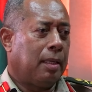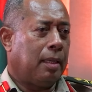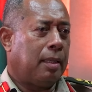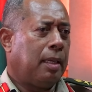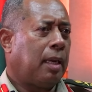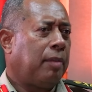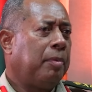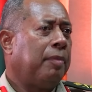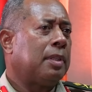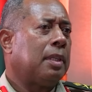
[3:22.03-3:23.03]
that the
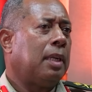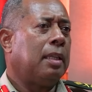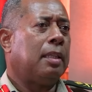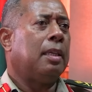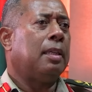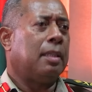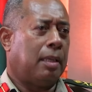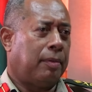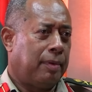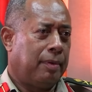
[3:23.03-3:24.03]
RFMF is an entity in
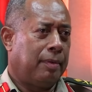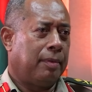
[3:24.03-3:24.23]
itself.